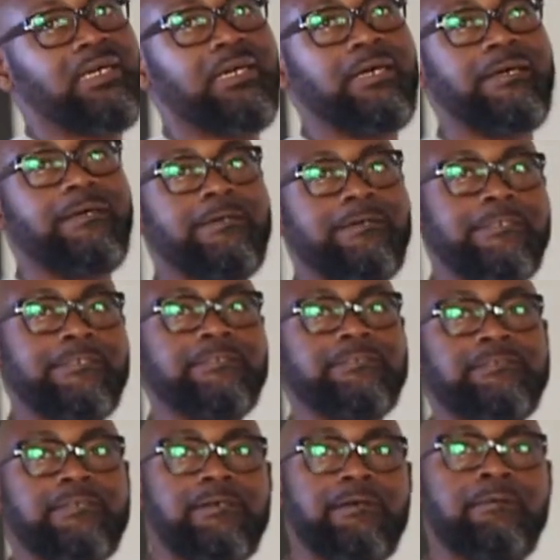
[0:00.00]
And
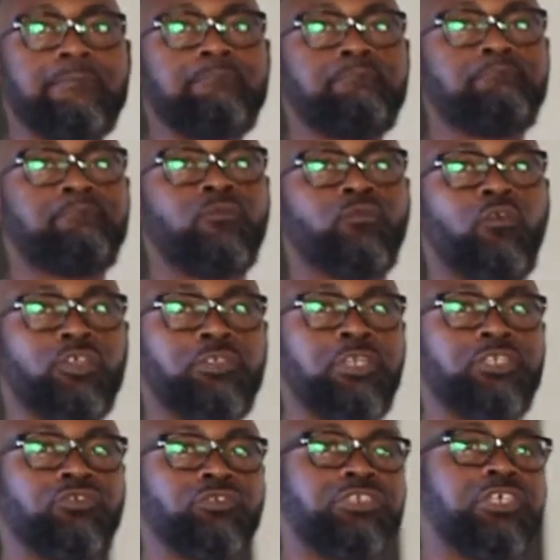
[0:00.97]

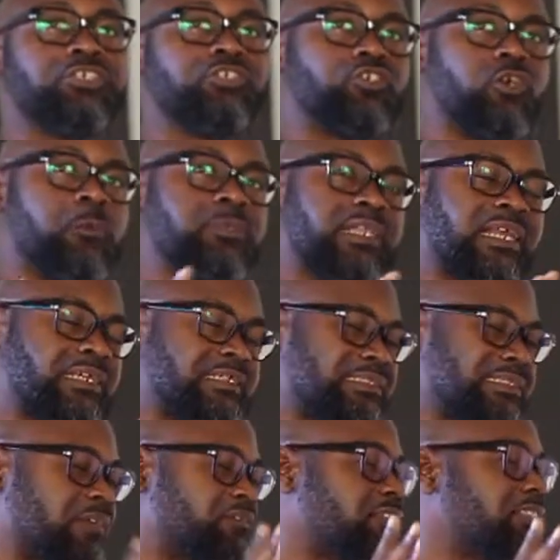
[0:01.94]
fortunate to change jobs like
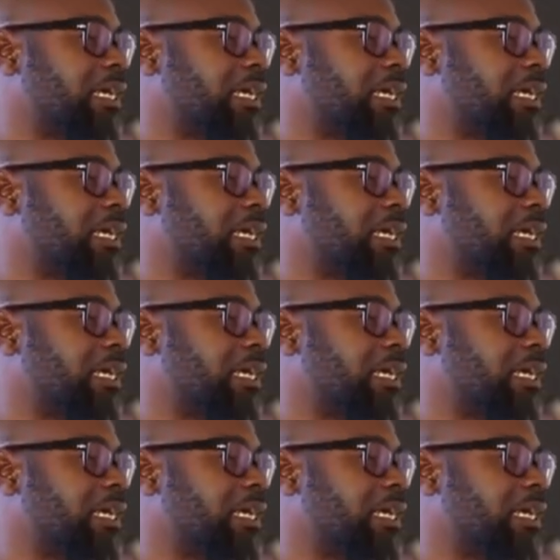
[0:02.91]
7